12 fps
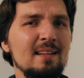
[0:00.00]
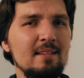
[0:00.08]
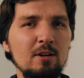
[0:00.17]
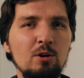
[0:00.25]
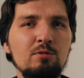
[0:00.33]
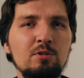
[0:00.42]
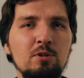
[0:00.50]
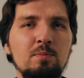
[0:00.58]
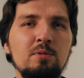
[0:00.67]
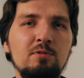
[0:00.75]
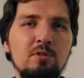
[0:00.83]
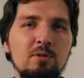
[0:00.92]
and the
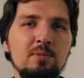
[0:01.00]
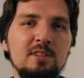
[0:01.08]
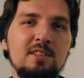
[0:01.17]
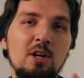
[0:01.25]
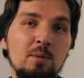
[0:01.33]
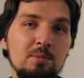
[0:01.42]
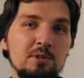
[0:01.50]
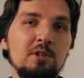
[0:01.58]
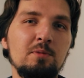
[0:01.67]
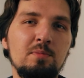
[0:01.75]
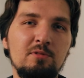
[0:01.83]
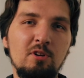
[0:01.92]
overall performance, the
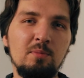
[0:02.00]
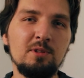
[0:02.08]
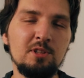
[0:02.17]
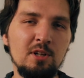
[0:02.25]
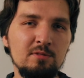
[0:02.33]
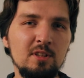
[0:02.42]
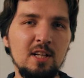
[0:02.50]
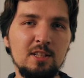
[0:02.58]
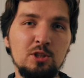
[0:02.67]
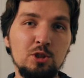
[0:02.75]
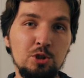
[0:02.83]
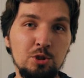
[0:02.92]
optical performance of the
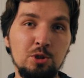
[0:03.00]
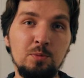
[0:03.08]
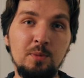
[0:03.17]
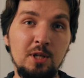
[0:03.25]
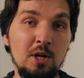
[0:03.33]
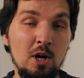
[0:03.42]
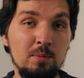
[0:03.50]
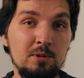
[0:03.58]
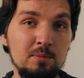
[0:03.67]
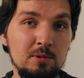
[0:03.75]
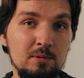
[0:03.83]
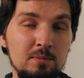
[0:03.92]
lens should be
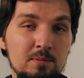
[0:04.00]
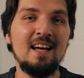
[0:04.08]
optimal.